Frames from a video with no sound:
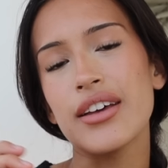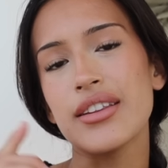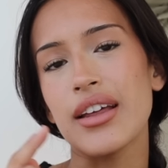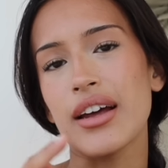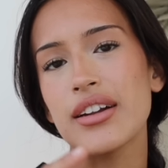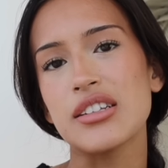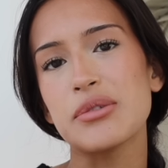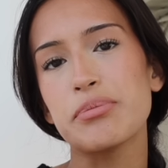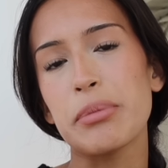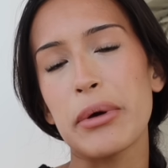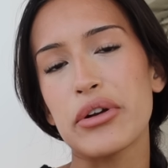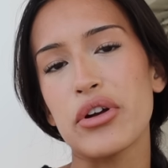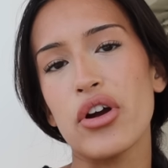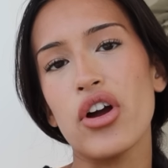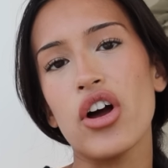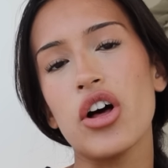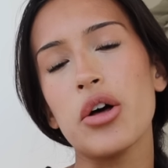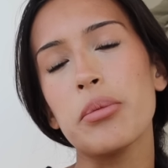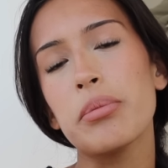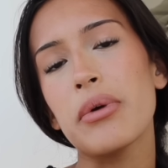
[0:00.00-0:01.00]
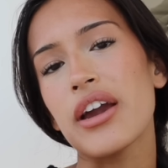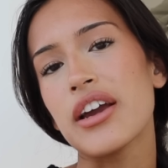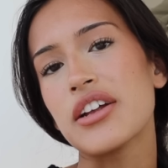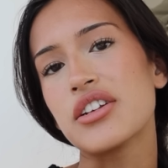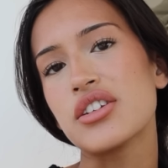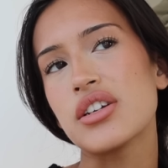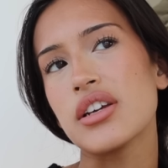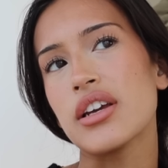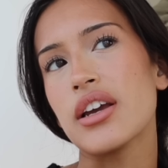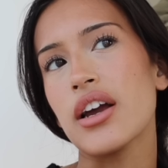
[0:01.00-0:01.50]
And that is BetterHelp,
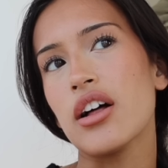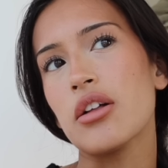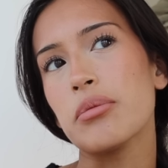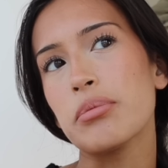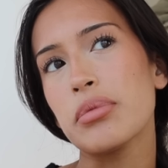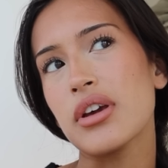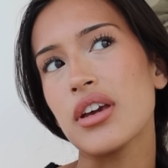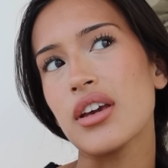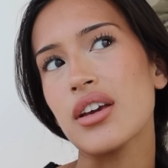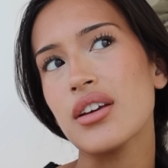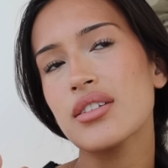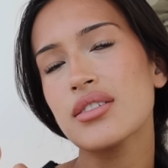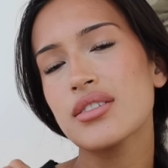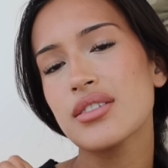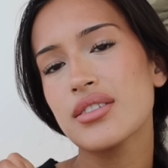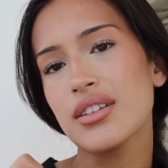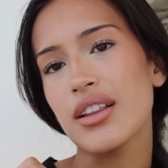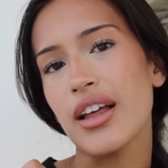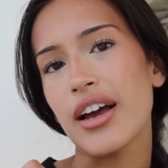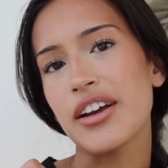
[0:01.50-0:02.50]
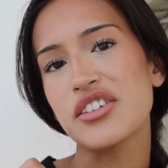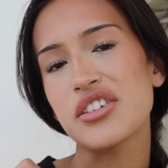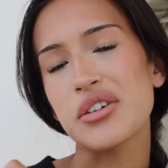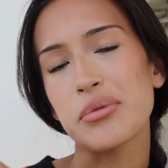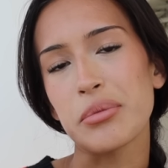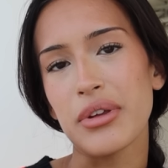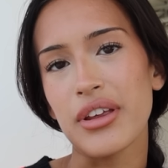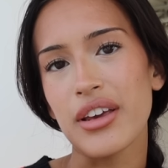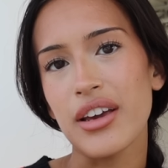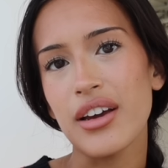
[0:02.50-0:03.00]

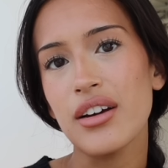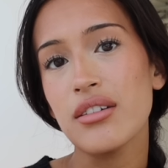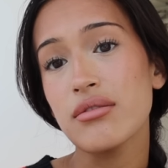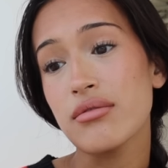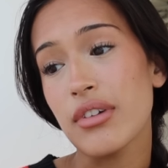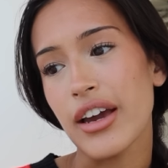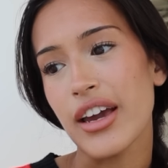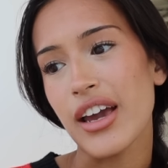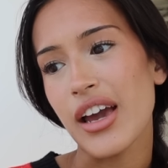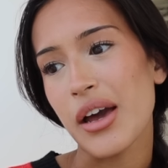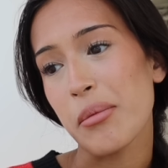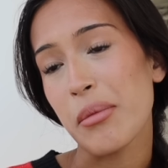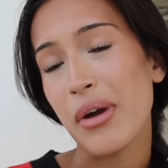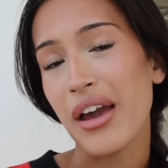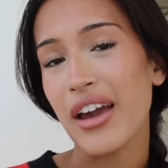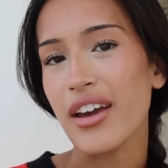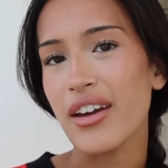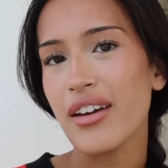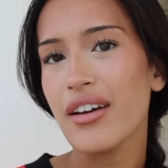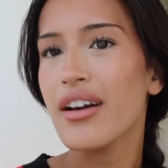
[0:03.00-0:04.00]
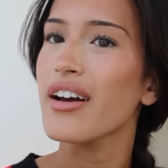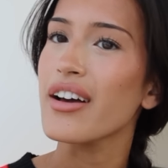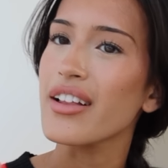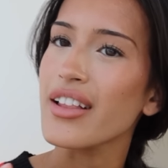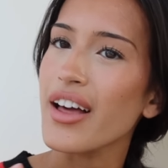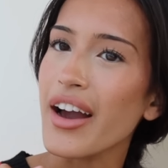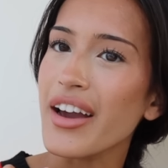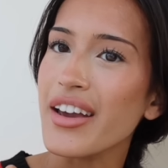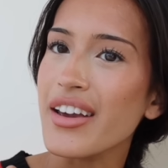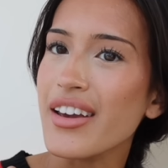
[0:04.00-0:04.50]
HELP/Amalie,
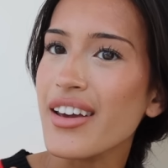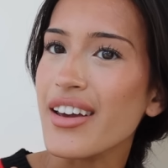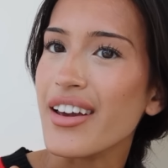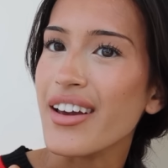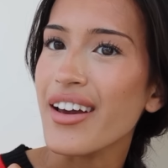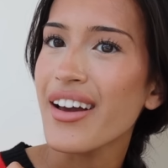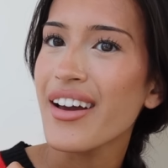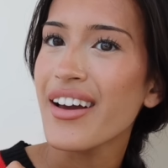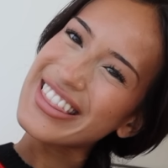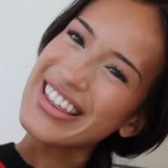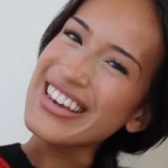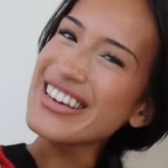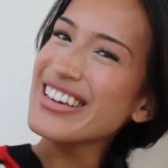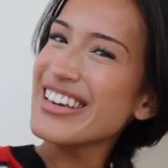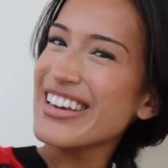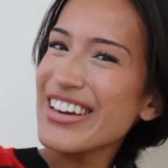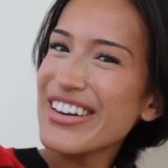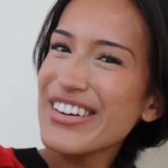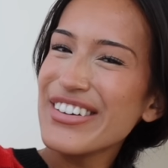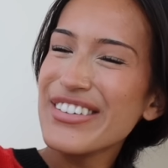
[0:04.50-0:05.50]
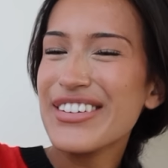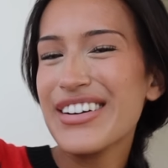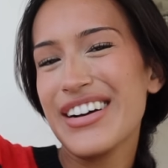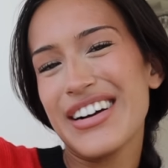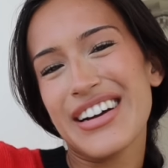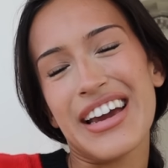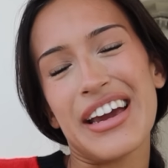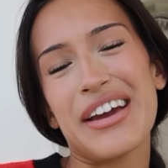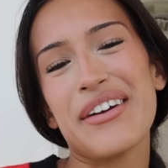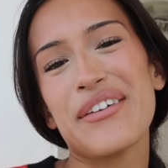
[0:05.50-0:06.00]
AMALIE. Thank you.
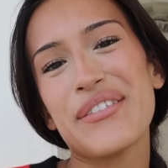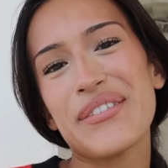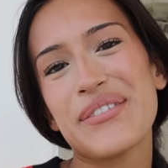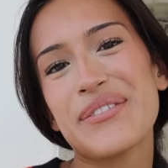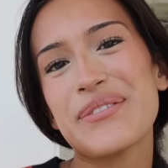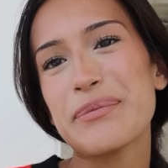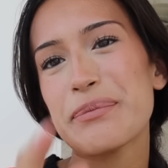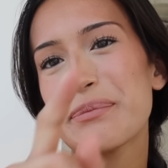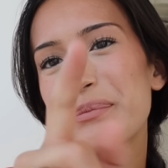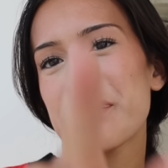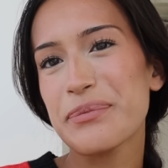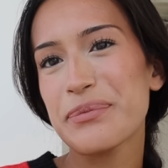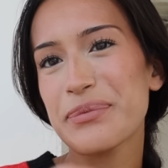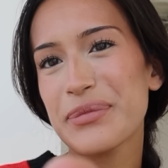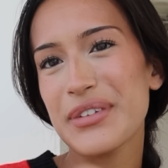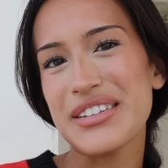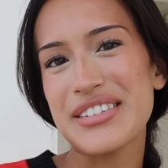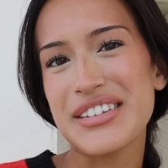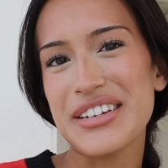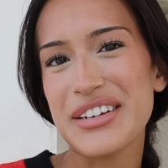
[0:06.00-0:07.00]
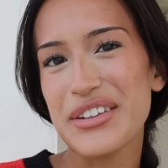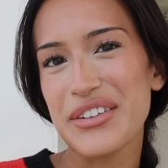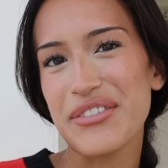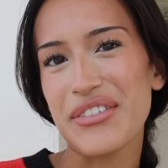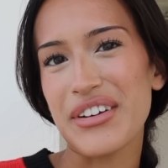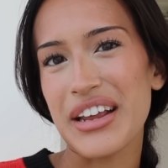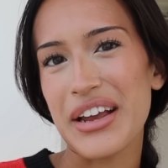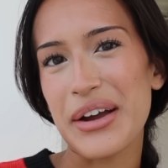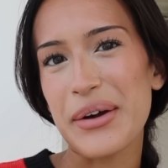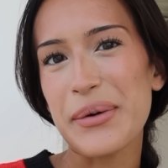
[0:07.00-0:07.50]
Okay, continue the
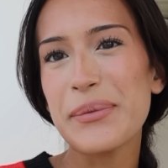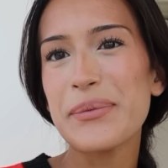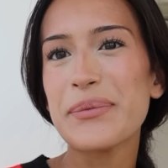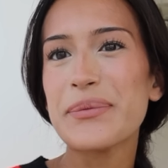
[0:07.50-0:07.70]
video.